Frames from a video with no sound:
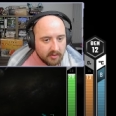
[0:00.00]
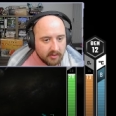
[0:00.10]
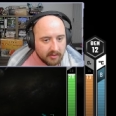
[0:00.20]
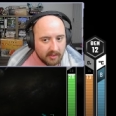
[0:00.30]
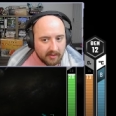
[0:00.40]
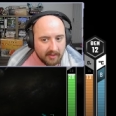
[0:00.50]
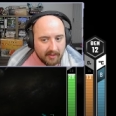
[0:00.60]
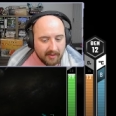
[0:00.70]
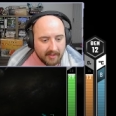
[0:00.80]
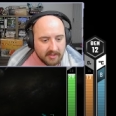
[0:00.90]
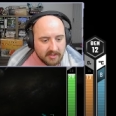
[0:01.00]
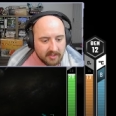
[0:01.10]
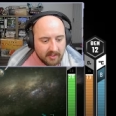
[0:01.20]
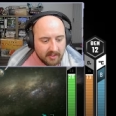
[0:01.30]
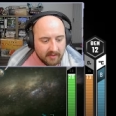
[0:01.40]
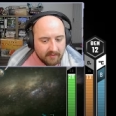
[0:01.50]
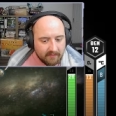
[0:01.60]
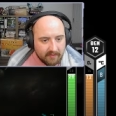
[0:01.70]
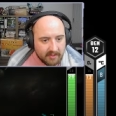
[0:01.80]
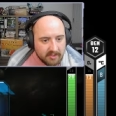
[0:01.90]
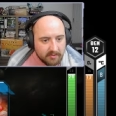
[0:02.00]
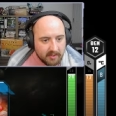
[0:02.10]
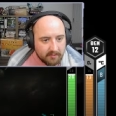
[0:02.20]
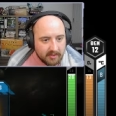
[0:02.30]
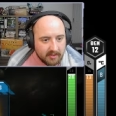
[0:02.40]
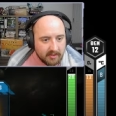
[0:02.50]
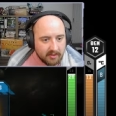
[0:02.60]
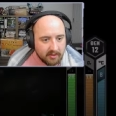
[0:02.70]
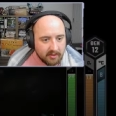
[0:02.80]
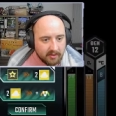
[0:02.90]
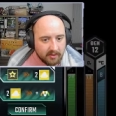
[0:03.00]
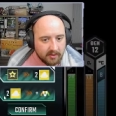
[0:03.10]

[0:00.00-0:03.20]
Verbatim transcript: Getting that last uh, Venus bump here.